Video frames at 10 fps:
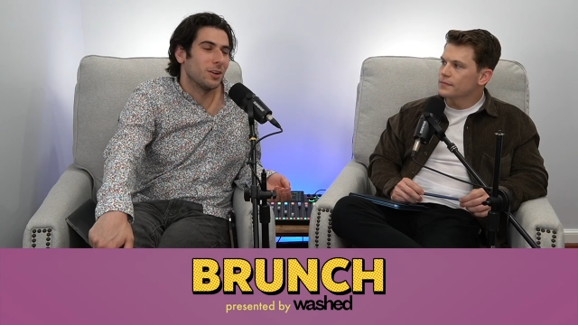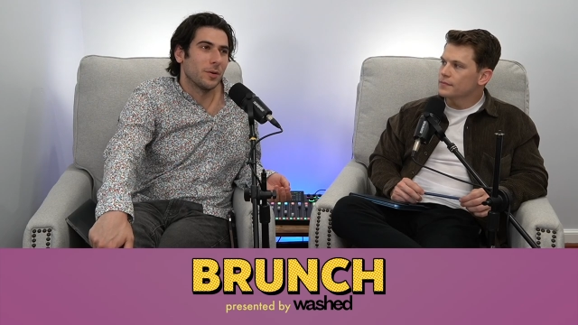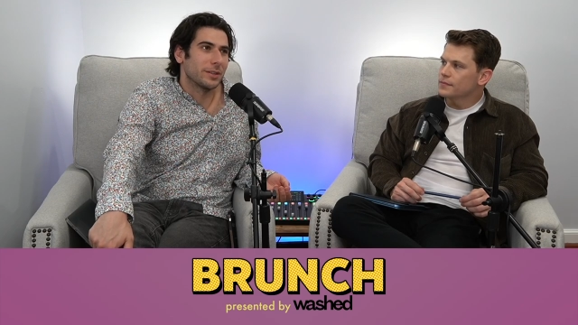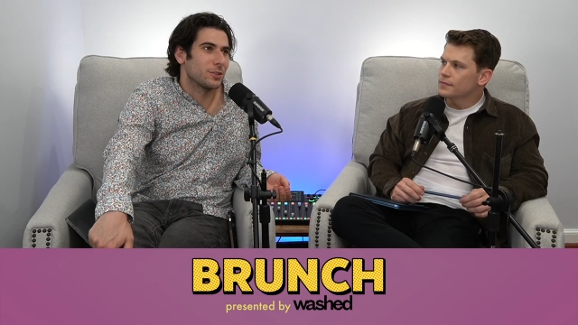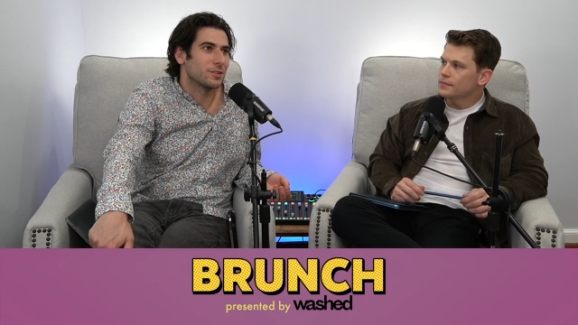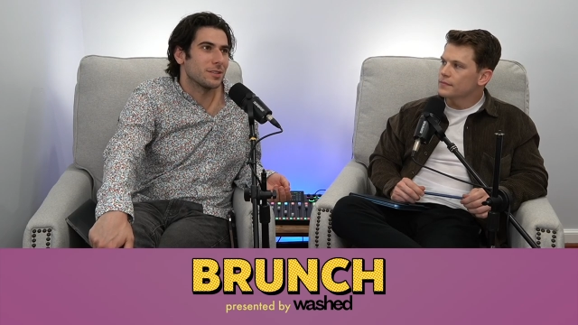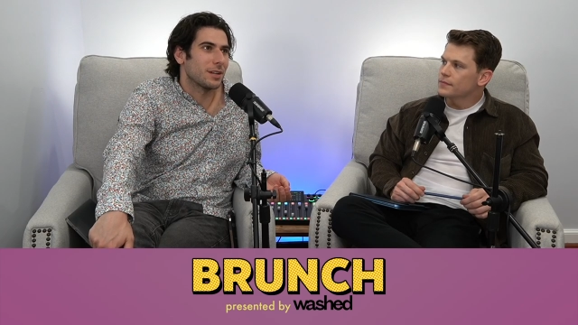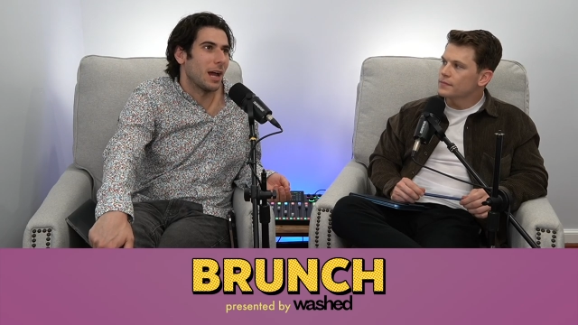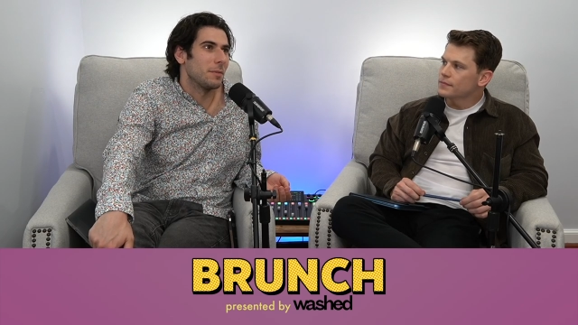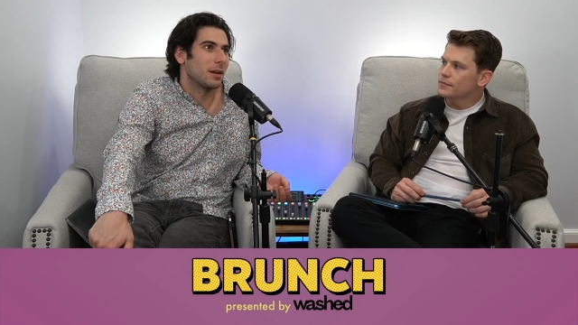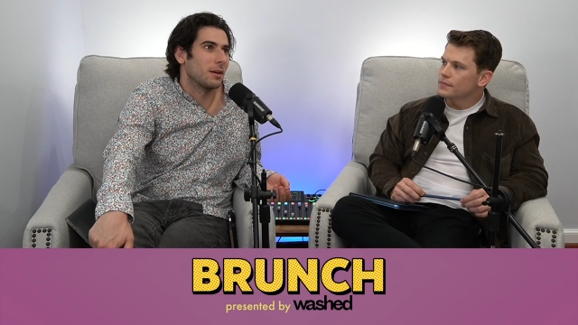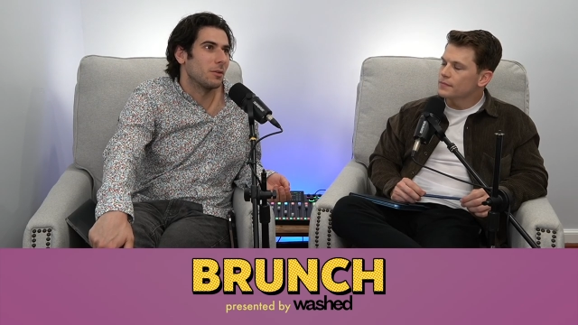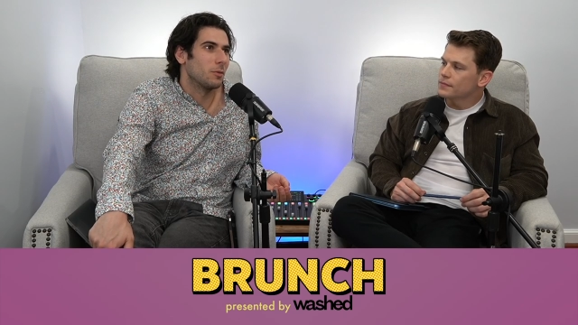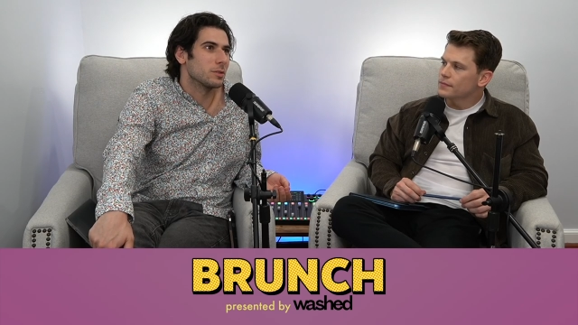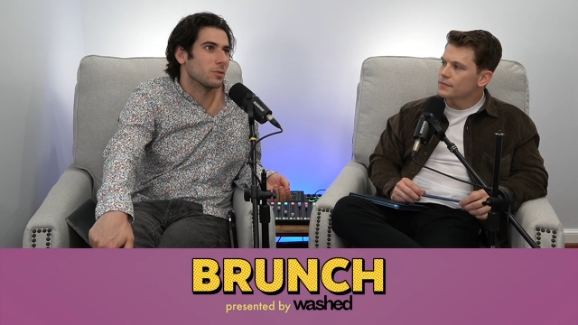Speaker 1: you know what, just the
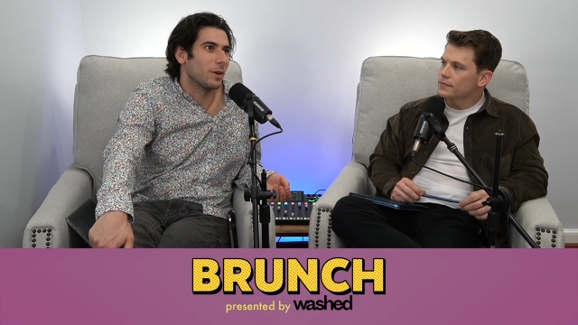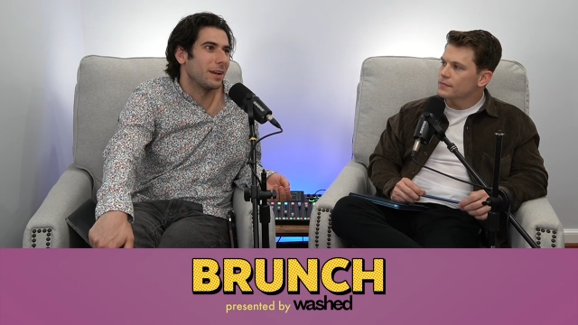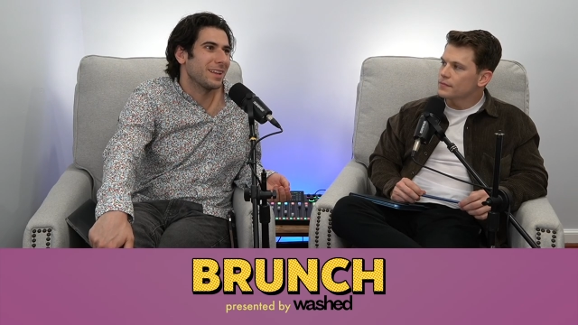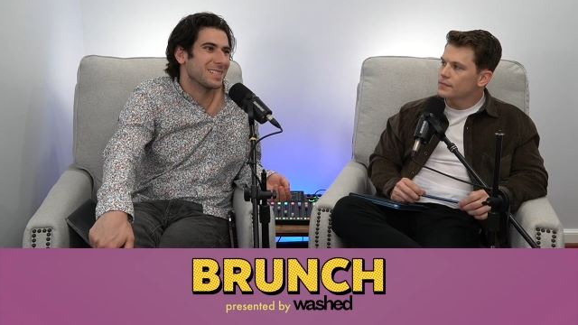timing wasn't right.